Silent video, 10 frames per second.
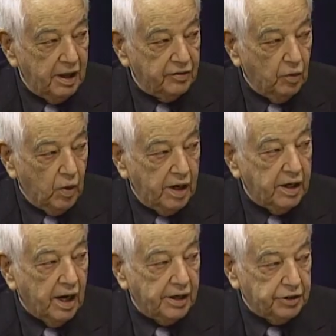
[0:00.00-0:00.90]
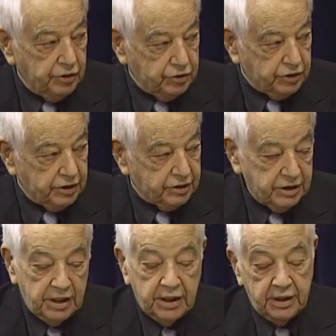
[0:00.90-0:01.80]
in the way I use this?
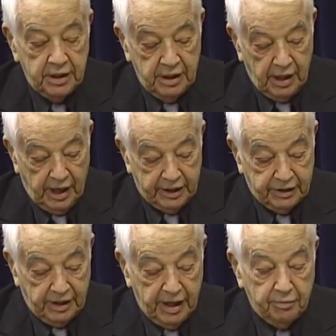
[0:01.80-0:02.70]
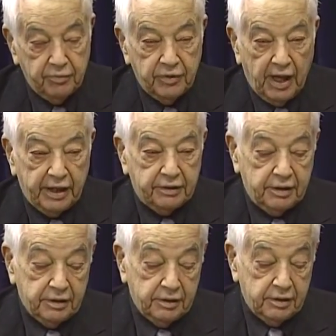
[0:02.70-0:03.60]
I claim that
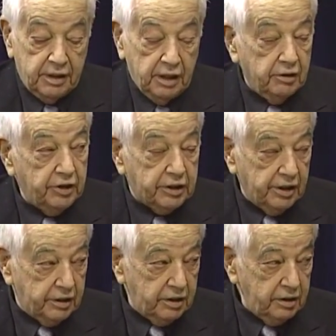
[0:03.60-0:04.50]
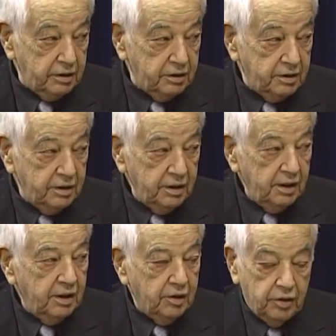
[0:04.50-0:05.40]
Hillary Clinton
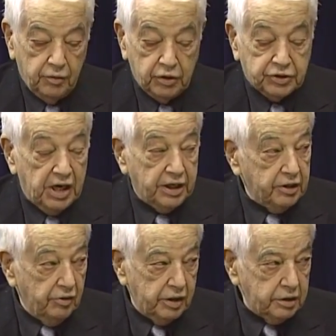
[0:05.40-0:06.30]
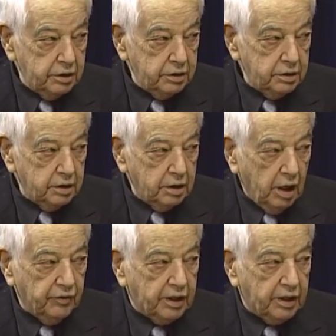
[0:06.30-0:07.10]
was ignorant of